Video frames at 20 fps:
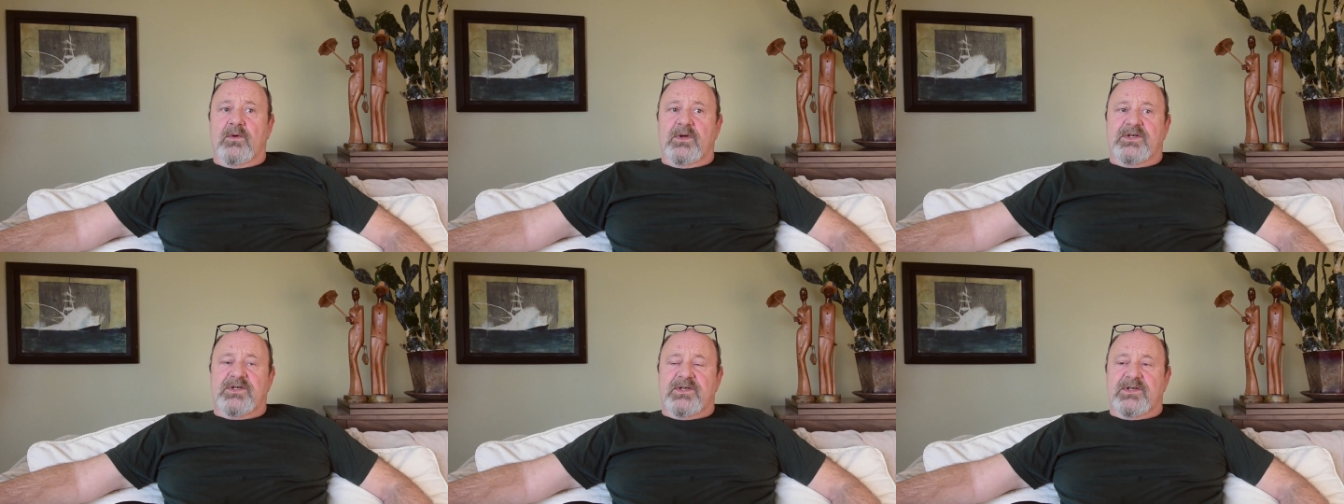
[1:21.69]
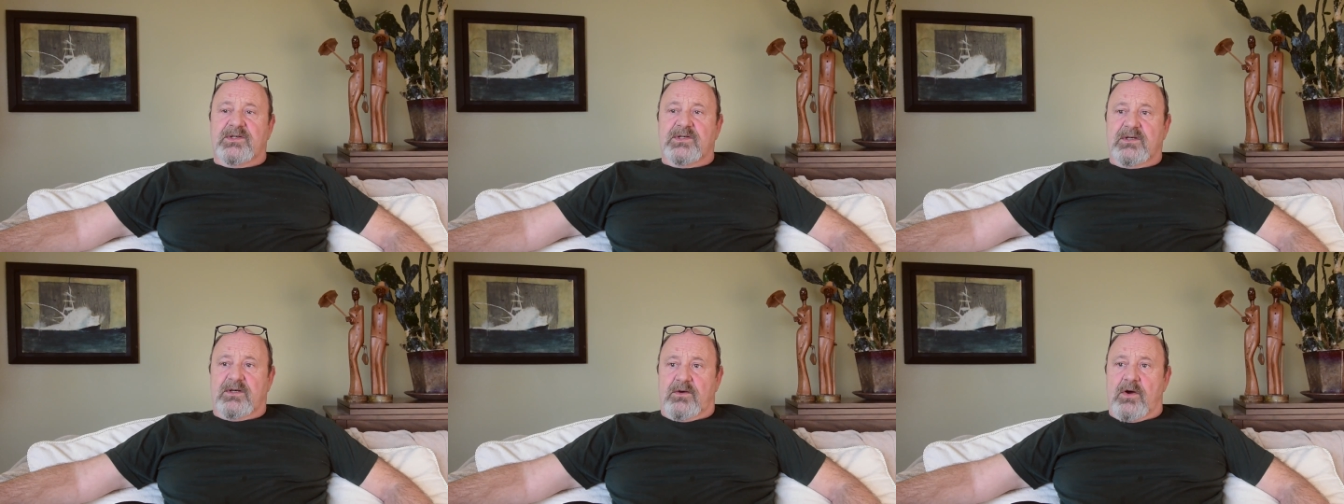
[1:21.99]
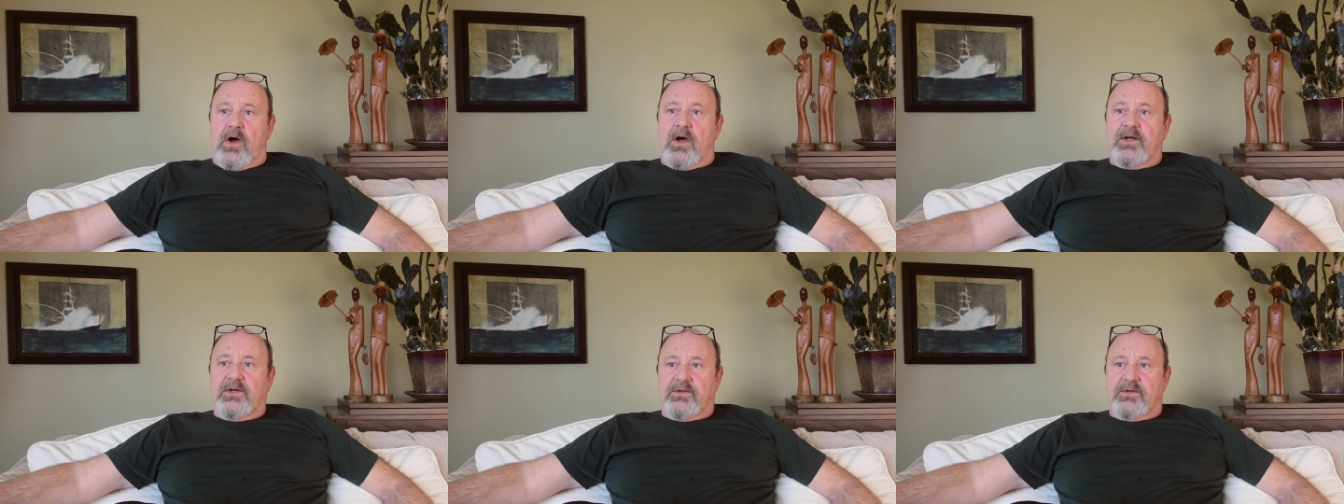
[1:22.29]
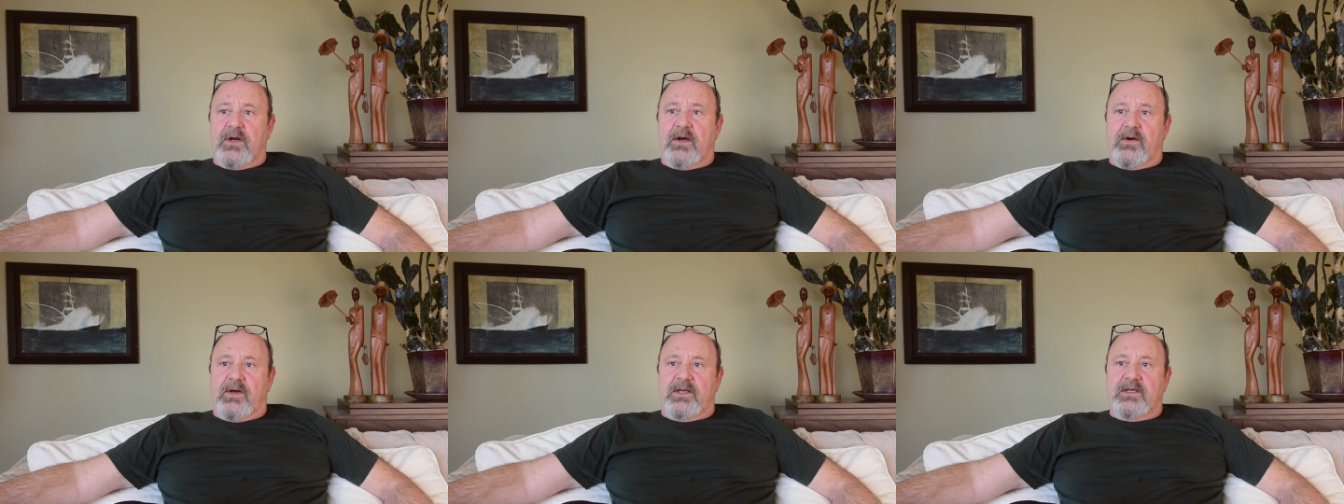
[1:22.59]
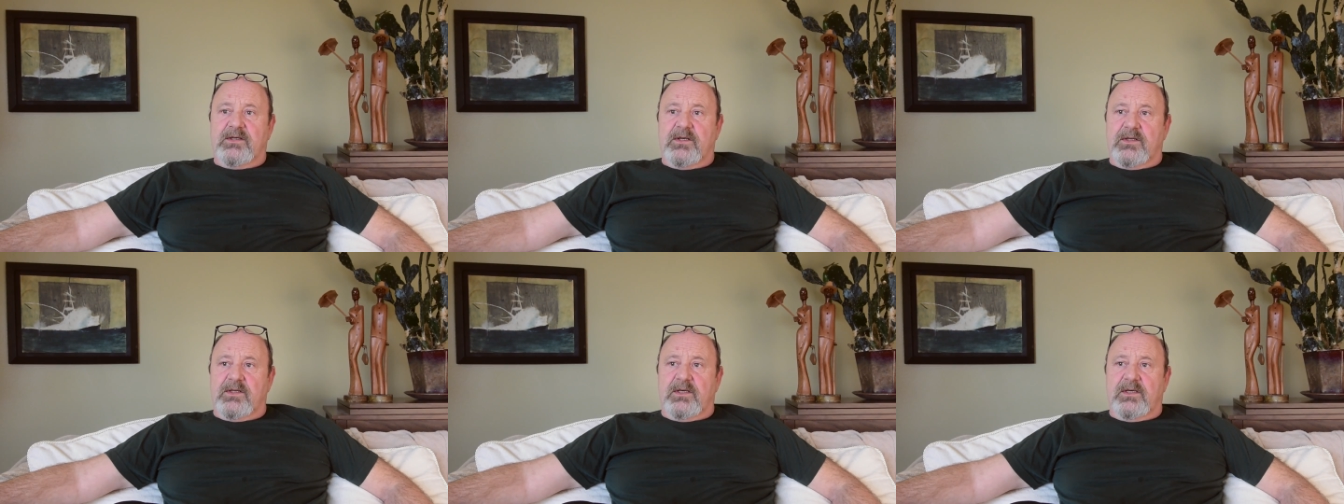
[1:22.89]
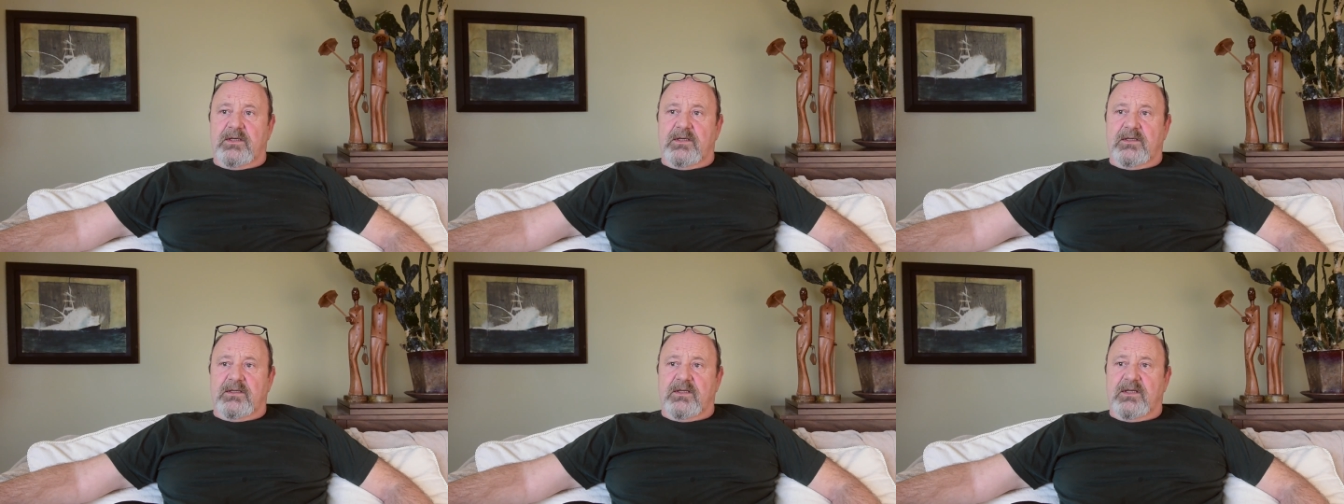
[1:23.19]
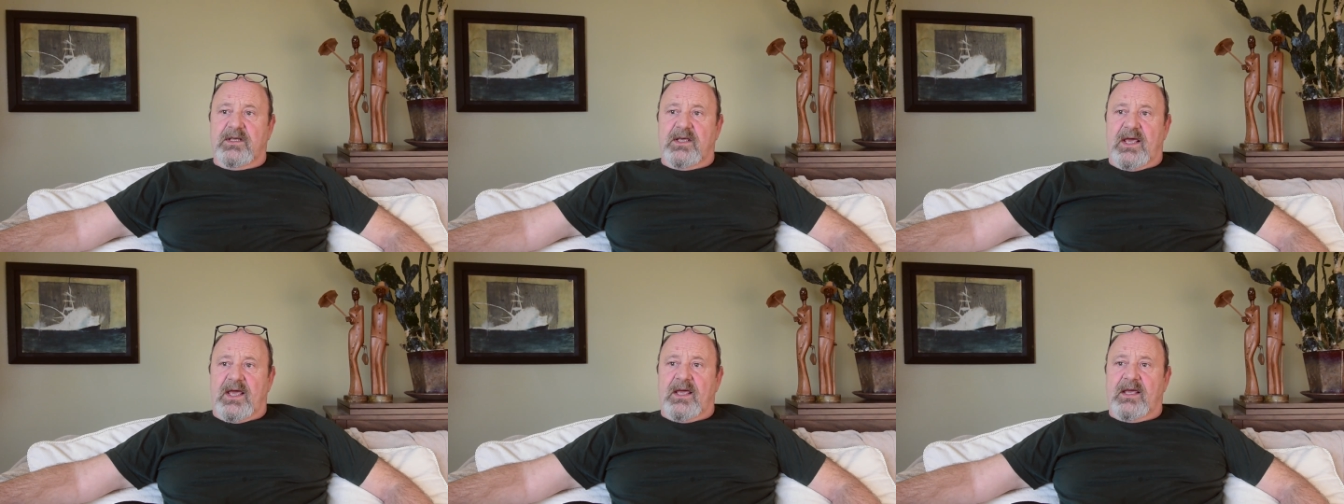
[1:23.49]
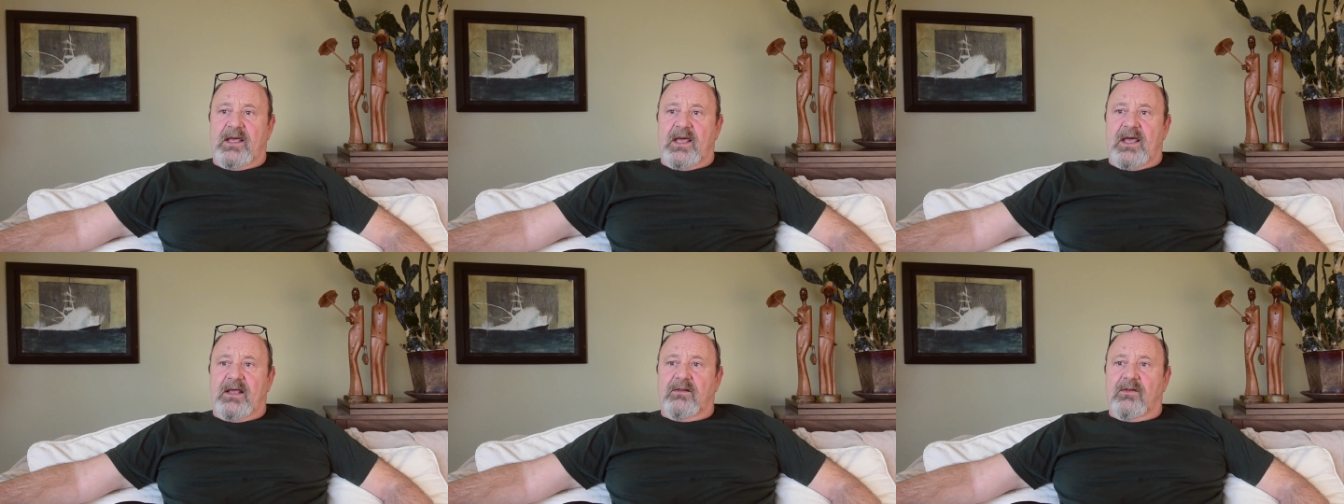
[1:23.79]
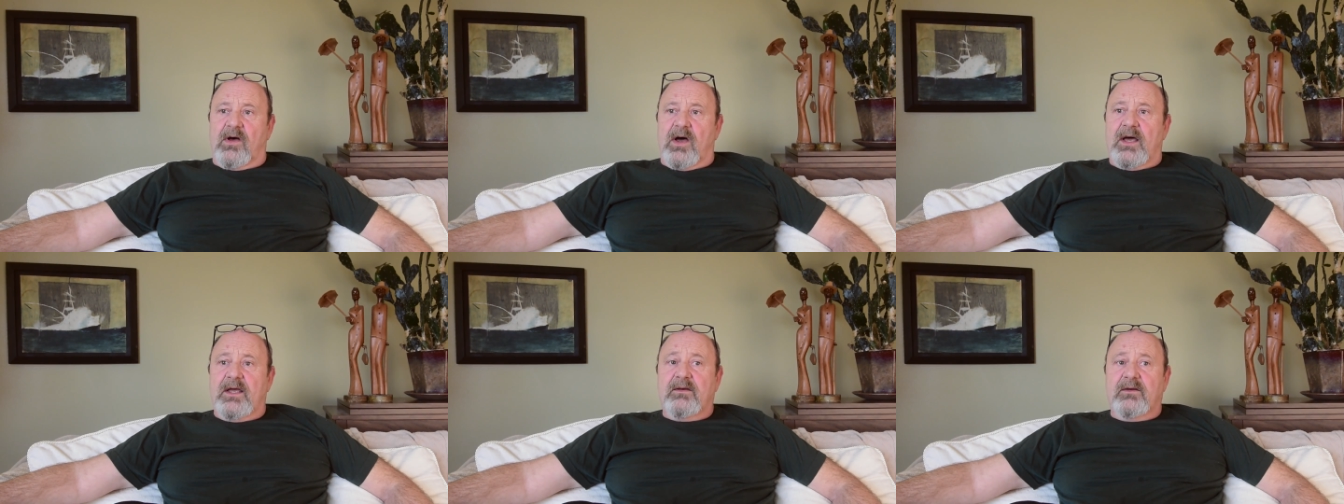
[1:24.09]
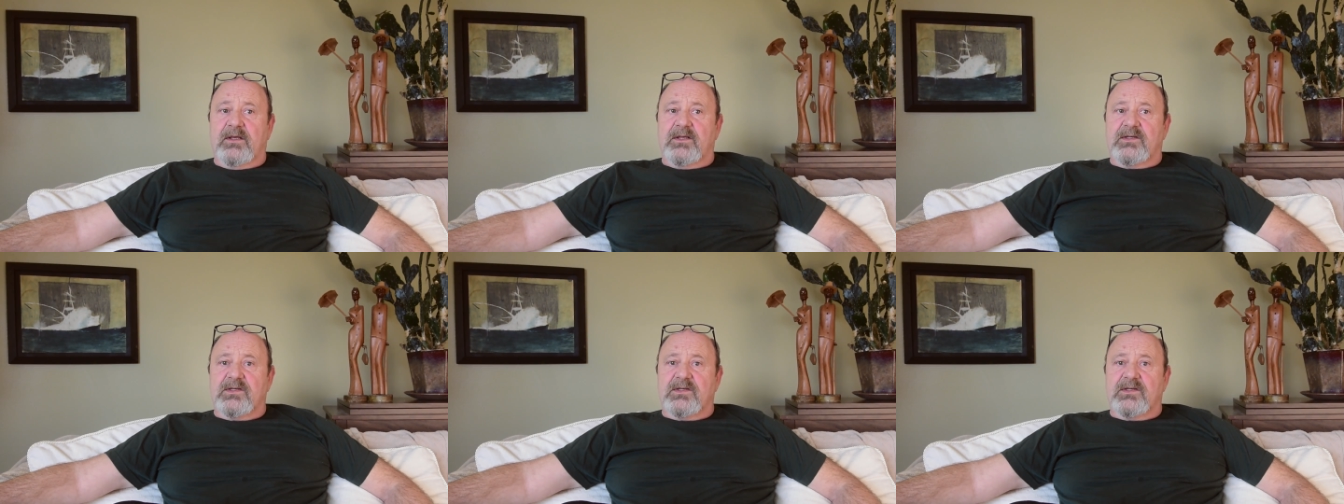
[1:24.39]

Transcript: which is contrary to the, the AA line.